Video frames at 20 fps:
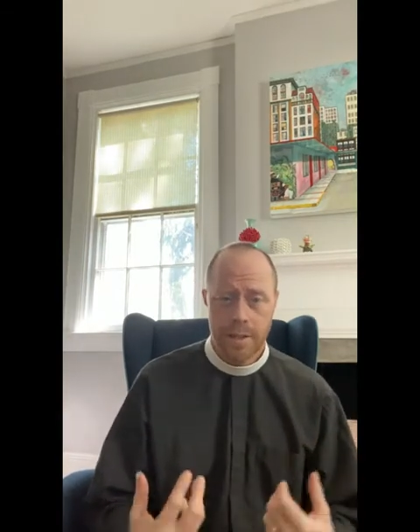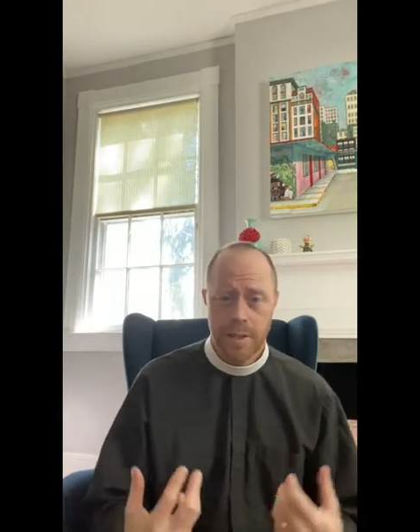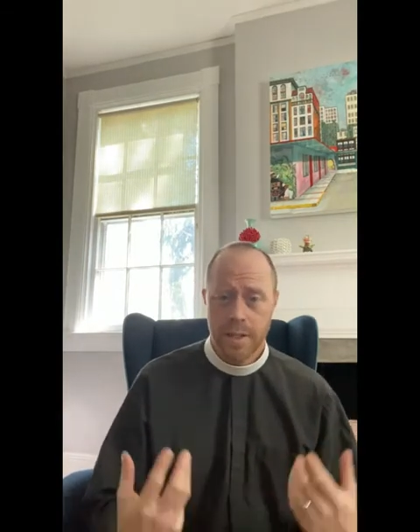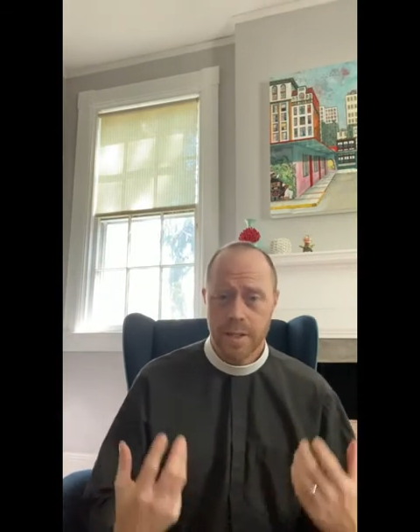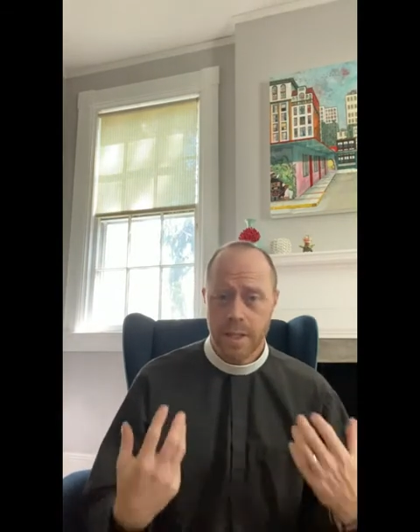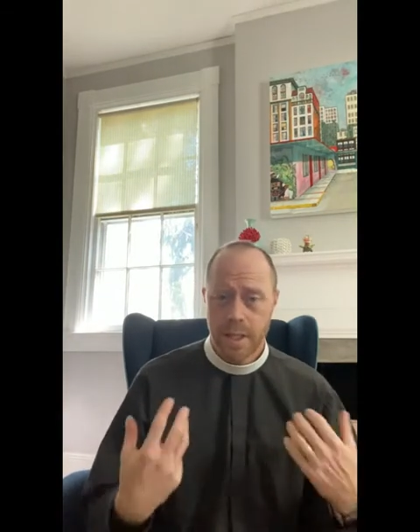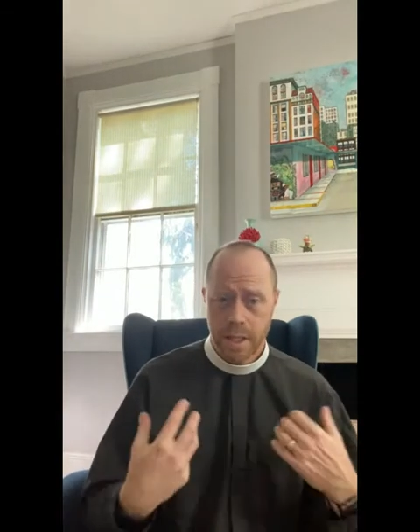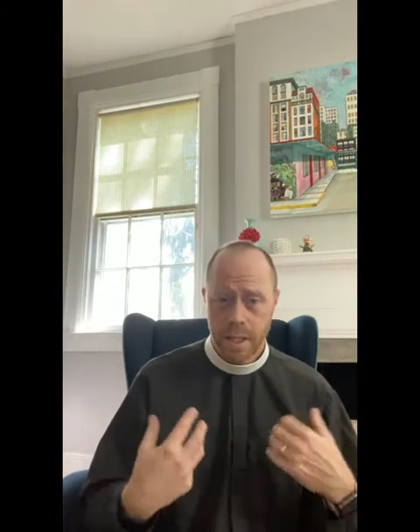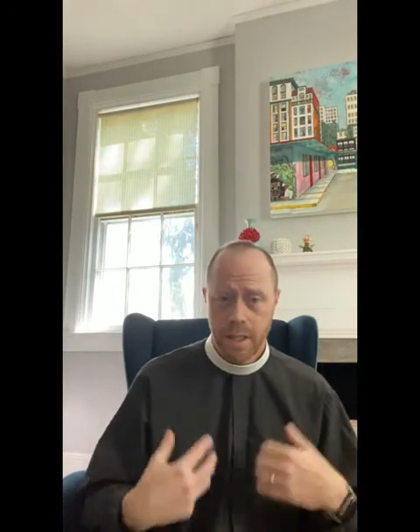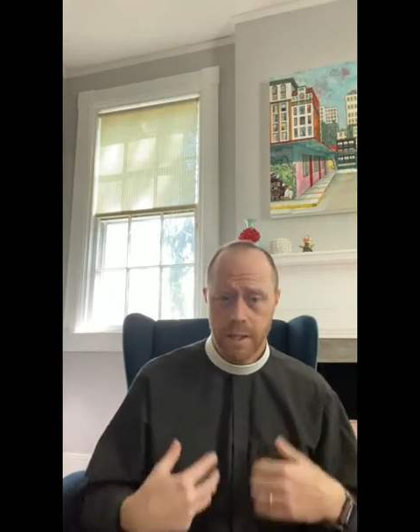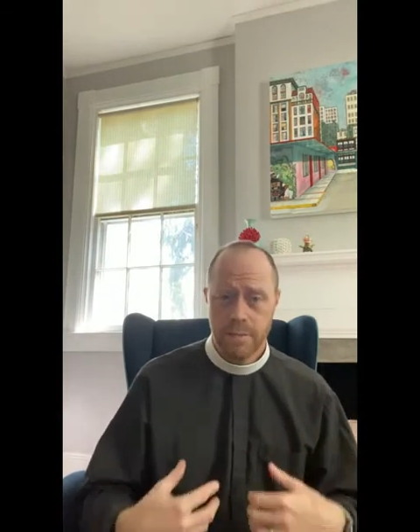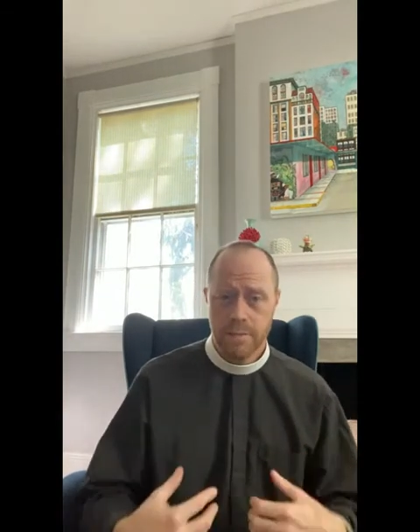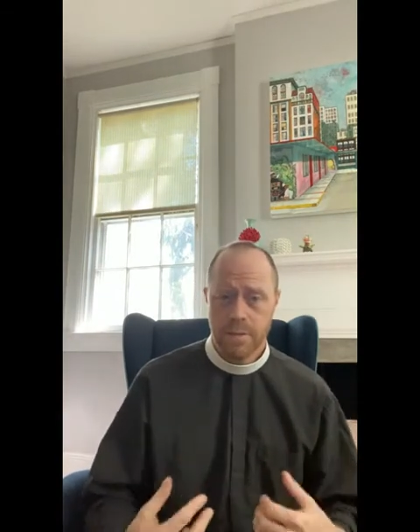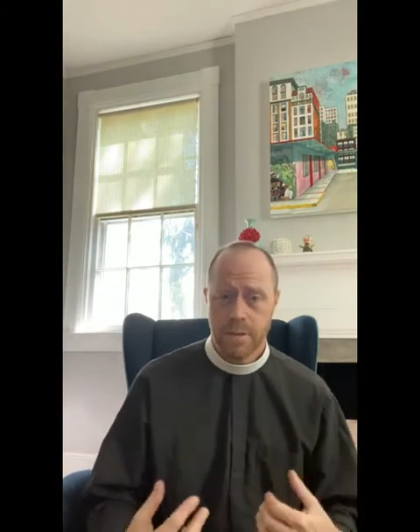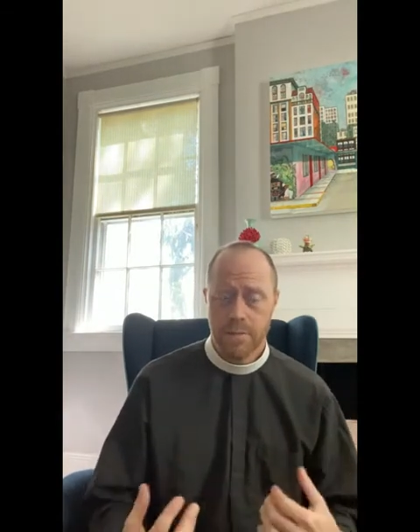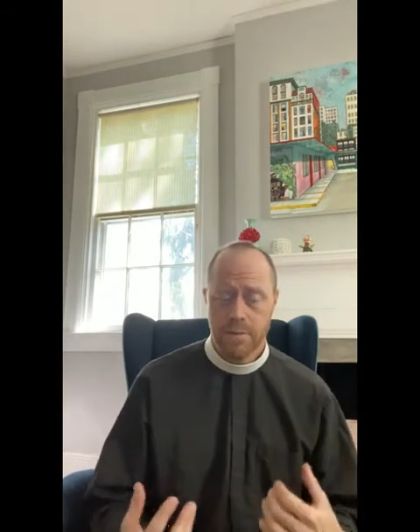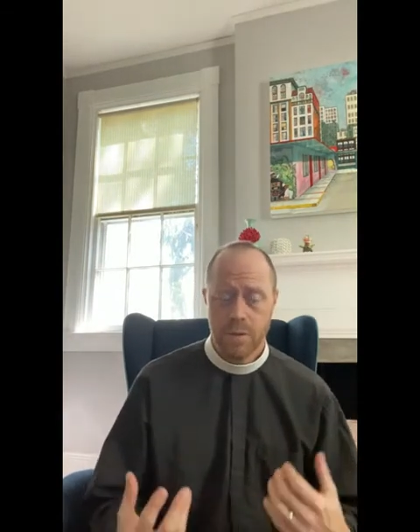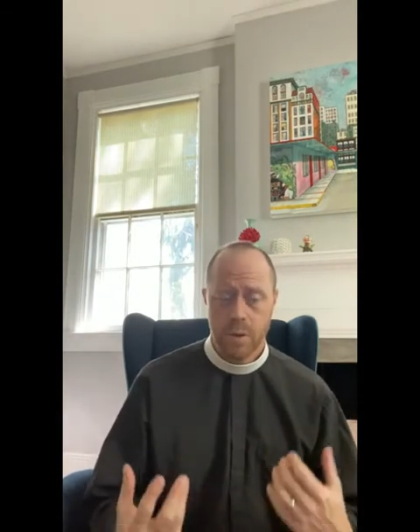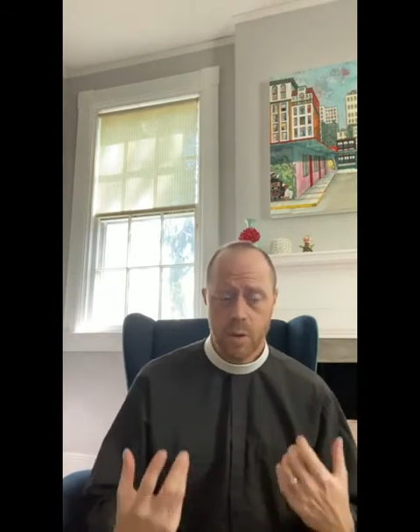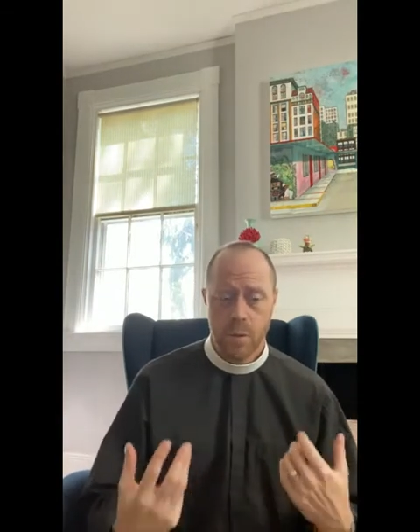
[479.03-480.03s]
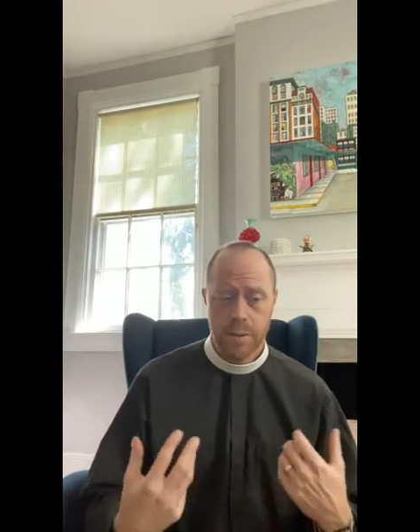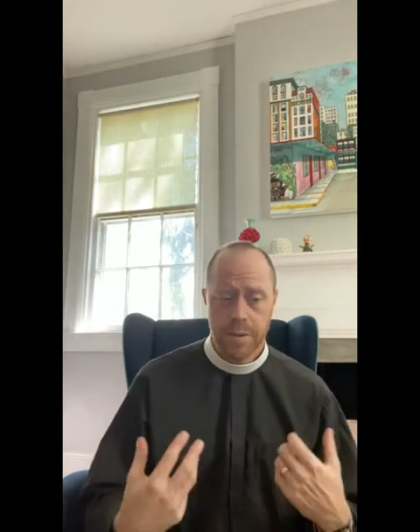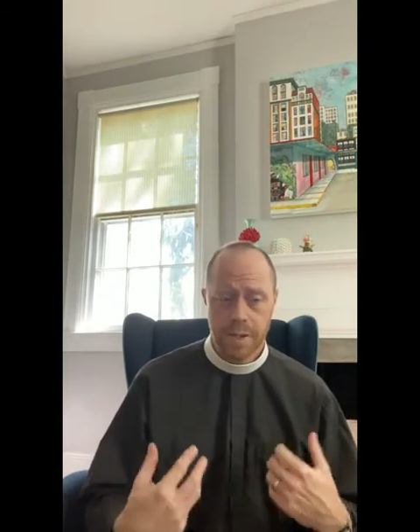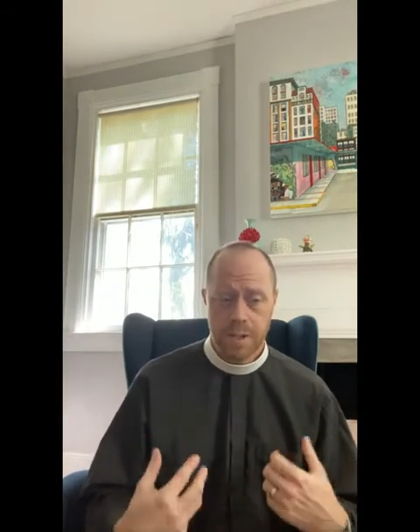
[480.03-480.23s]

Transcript: that that gift of the Holy